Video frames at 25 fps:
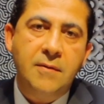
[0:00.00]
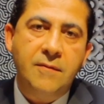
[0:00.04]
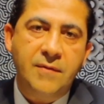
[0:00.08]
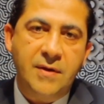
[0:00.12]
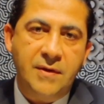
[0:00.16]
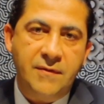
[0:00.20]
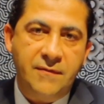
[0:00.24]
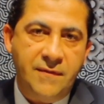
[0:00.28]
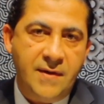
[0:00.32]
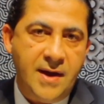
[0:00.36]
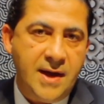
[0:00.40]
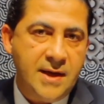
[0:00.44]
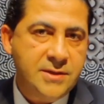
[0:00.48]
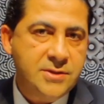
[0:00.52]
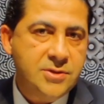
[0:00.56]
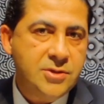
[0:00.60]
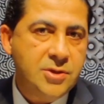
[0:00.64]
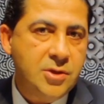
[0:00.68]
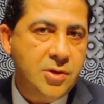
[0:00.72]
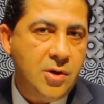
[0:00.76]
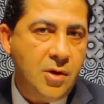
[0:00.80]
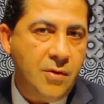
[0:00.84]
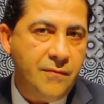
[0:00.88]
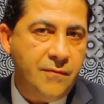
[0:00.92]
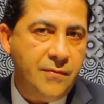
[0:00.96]
with fast
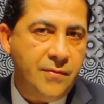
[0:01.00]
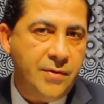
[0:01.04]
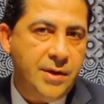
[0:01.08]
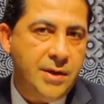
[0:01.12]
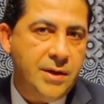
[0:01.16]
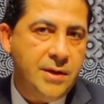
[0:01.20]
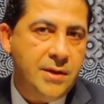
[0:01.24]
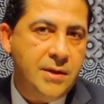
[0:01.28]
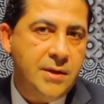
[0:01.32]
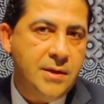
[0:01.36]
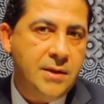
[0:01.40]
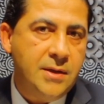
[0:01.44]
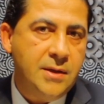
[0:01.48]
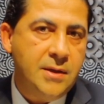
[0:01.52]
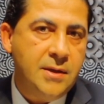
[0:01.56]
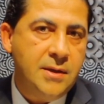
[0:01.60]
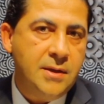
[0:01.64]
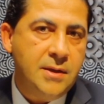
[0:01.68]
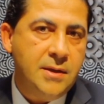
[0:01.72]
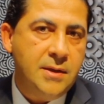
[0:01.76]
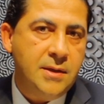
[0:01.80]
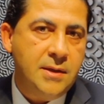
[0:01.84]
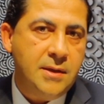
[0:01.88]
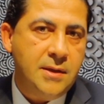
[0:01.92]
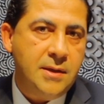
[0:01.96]
recovery
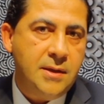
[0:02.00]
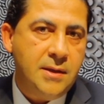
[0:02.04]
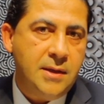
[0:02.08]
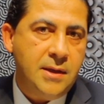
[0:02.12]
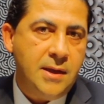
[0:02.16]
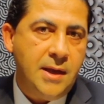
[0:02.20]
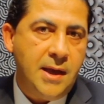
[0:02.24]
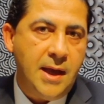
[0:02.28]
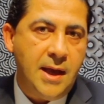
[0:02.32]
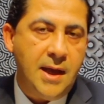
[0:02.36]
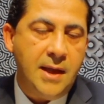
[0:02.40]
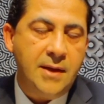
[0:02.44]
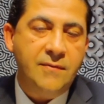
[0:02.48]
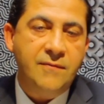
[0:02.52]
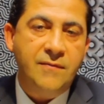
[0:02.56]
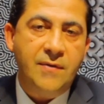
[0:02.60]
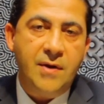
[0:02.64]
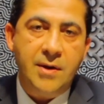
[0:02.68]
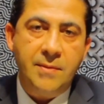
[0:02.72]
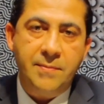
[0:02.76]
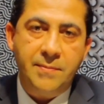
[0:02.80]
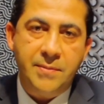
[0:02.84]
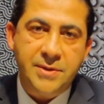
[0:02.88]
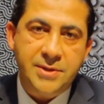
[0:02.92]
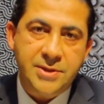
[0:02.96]
and
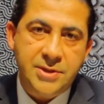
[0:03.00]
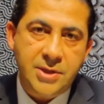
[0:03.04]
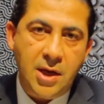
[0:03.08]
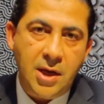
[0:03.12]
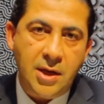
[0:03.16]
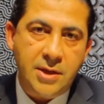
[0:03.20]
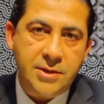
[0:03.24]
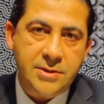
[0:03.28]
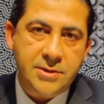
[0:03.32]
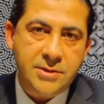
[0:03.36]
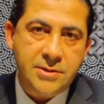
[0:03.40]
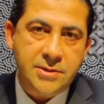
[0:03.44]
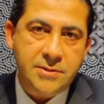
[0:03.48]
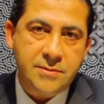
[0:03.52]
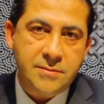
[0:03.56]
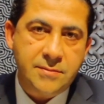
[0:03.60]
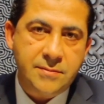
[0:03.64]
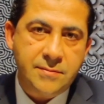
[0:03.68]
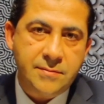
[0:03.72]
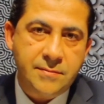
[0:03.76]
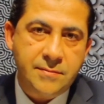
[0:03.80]
very precise.